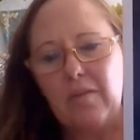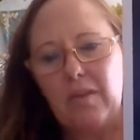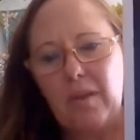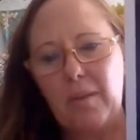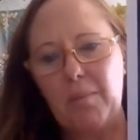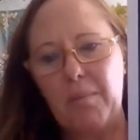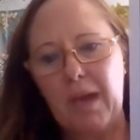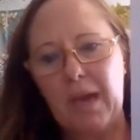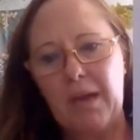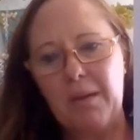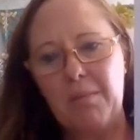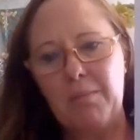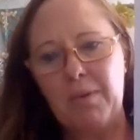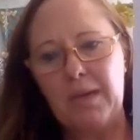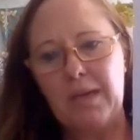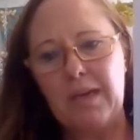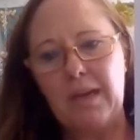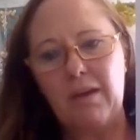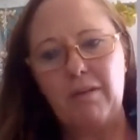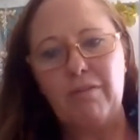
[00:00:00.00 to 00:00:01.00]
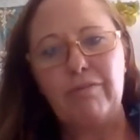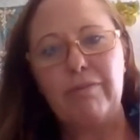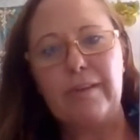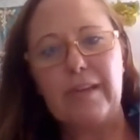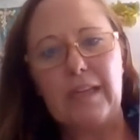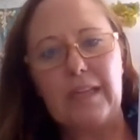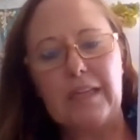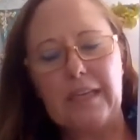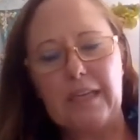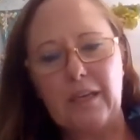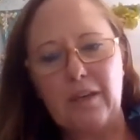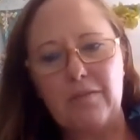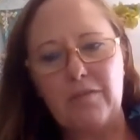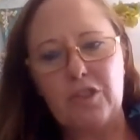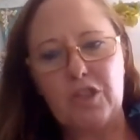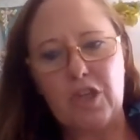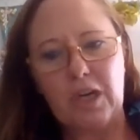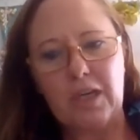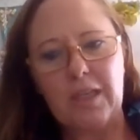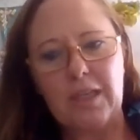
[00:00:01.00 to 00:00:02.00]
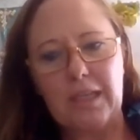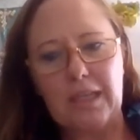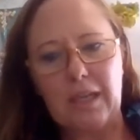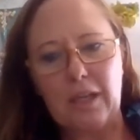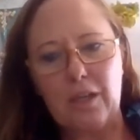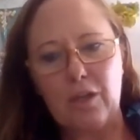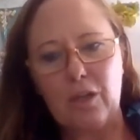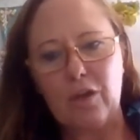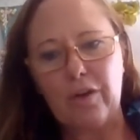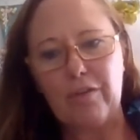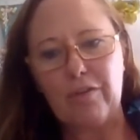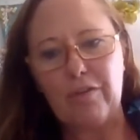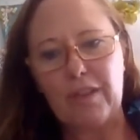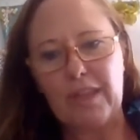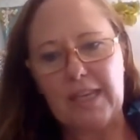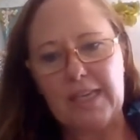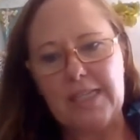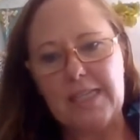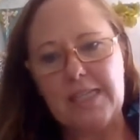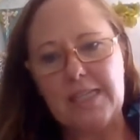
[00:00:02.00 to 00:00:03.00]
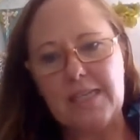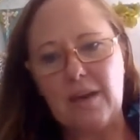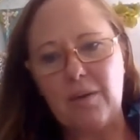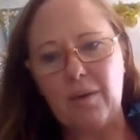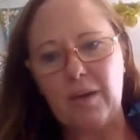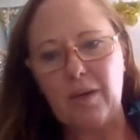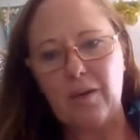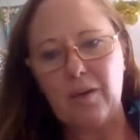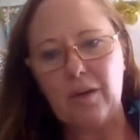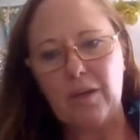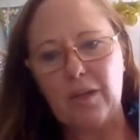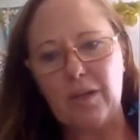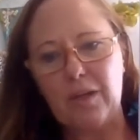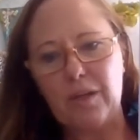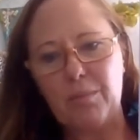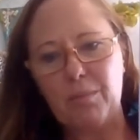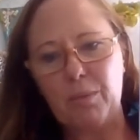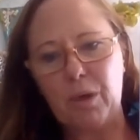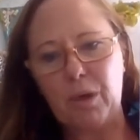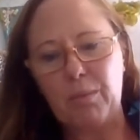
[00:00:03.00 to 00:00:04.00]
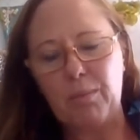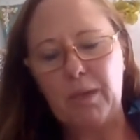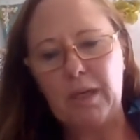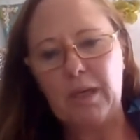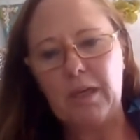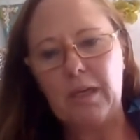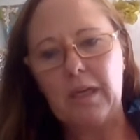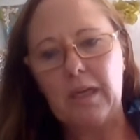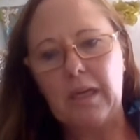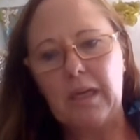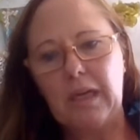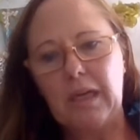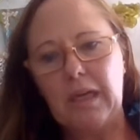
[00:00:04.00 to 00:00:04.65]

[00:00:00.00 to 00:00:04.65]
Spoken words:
there may be a feeling of juggling a lot of things going on at the moment.